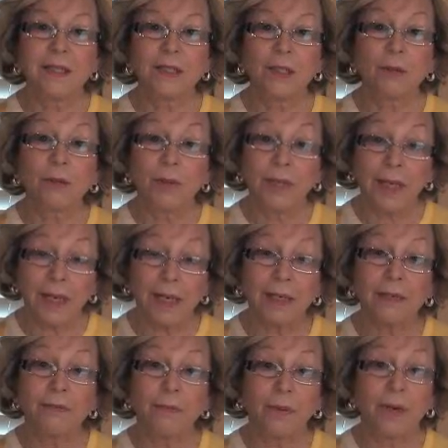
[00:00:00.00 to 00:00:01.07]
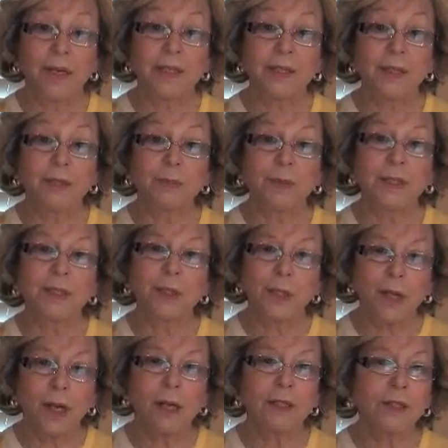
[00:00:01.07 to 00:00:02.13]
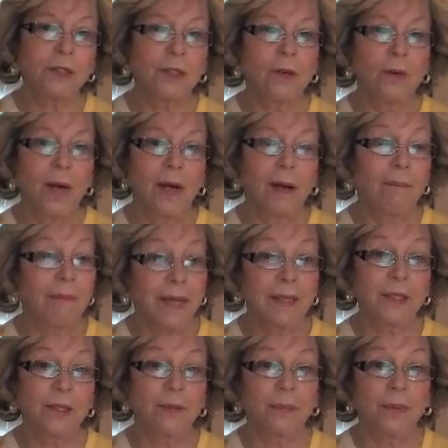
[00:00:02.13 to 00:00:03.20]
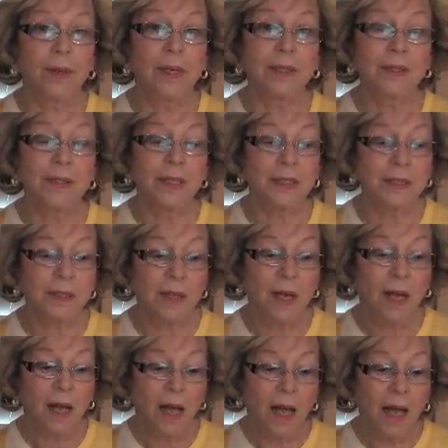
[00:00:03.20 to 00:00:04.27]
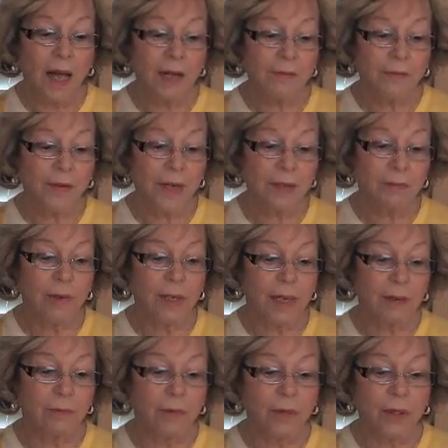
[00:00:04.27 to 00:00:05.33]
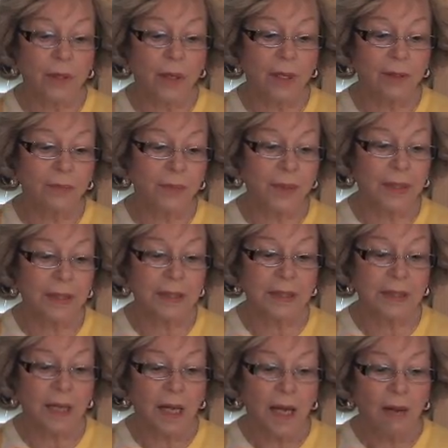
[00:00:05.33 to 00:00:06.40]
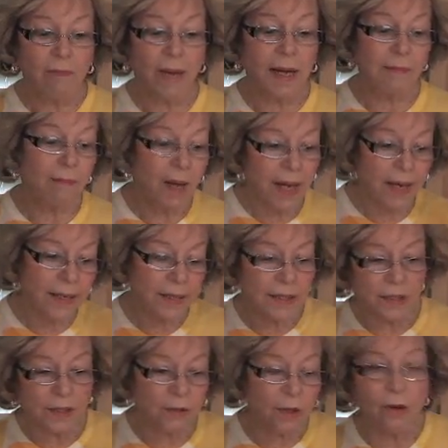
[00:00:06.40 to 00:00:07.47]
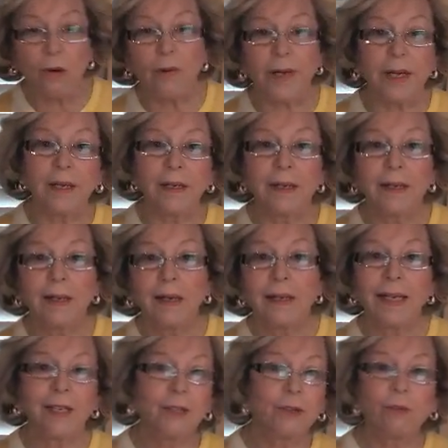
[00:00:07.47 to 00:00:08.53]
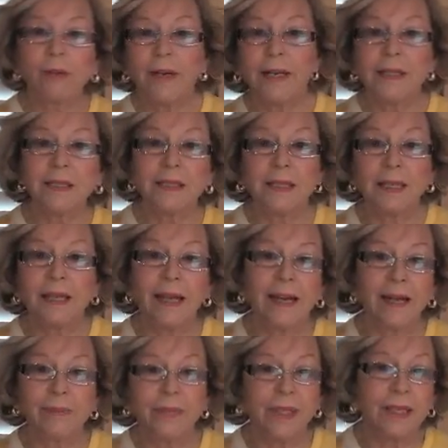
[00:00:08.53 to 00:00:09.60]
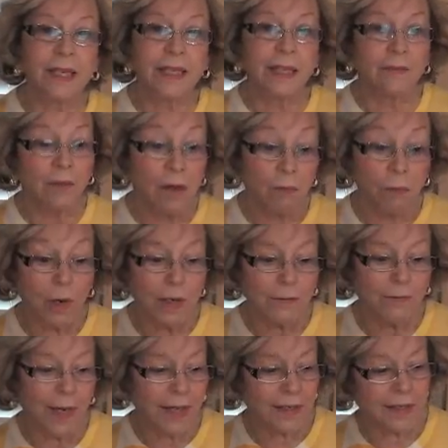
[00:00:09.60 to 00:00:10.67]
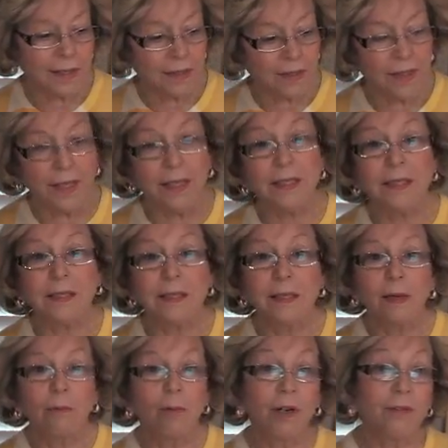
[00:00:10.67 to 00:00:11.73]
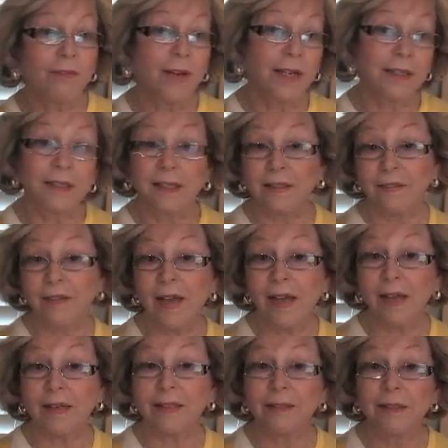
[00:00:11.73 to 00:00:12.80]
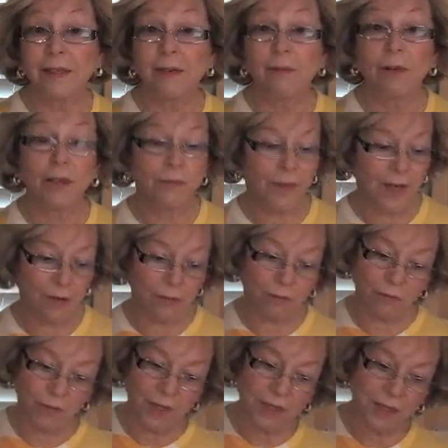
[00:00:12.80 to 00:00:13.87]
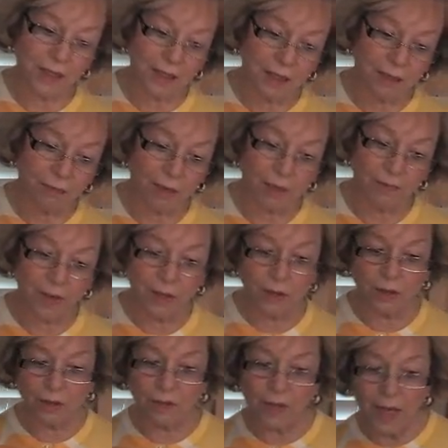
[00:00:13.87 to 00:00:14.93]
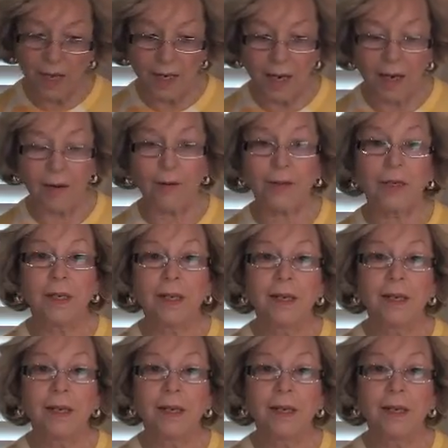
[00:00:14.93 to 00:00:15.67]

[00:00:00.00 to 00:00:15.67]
It's a creative process, but it's also a mental process. I find when I work on a piece, my mind is going like crazy, and I'm thinking of, what if I did this? What if I did that? What if I threw this in? What if I took that out?